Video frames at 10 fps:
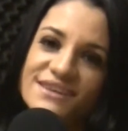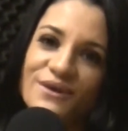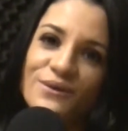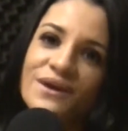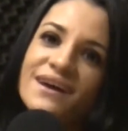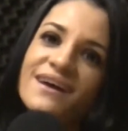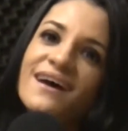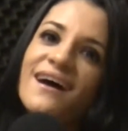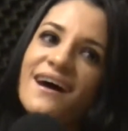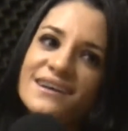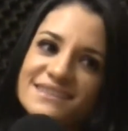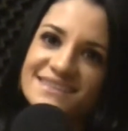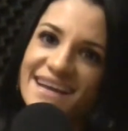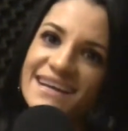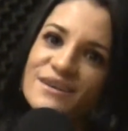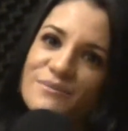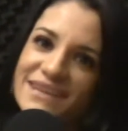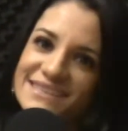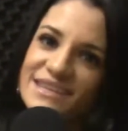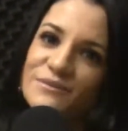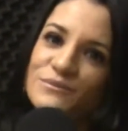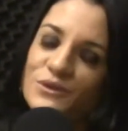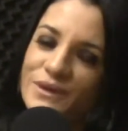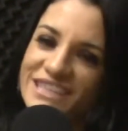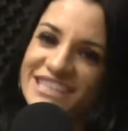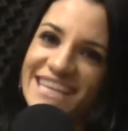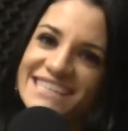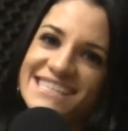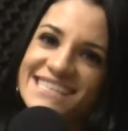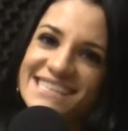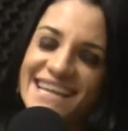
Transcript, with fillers: So decided to make some quick changes